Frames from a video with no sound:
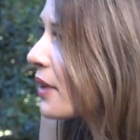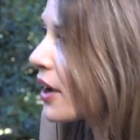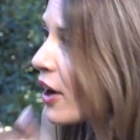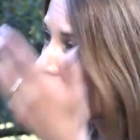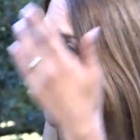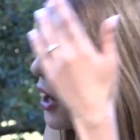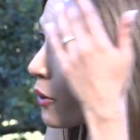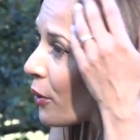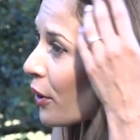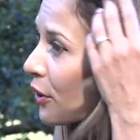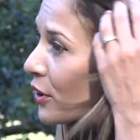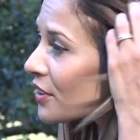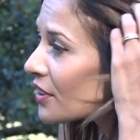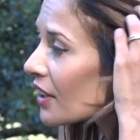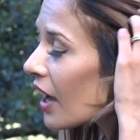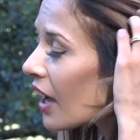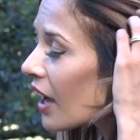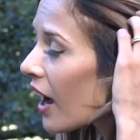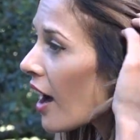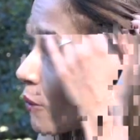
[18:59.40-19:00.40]
I don't wear a
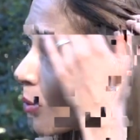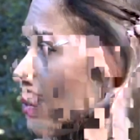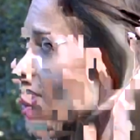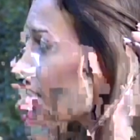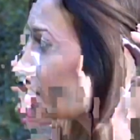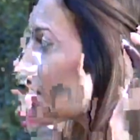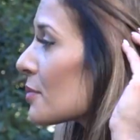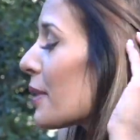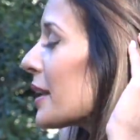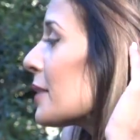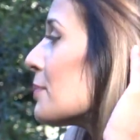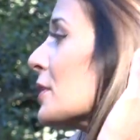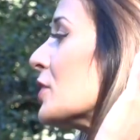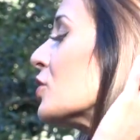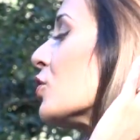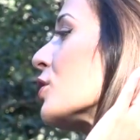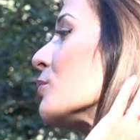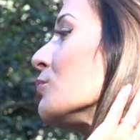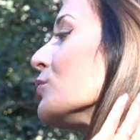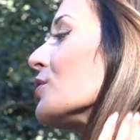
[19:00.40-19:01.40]
scarf, doesn't make me
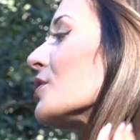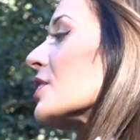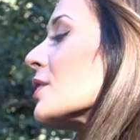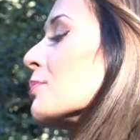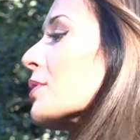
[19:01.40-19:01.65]
not a Muslim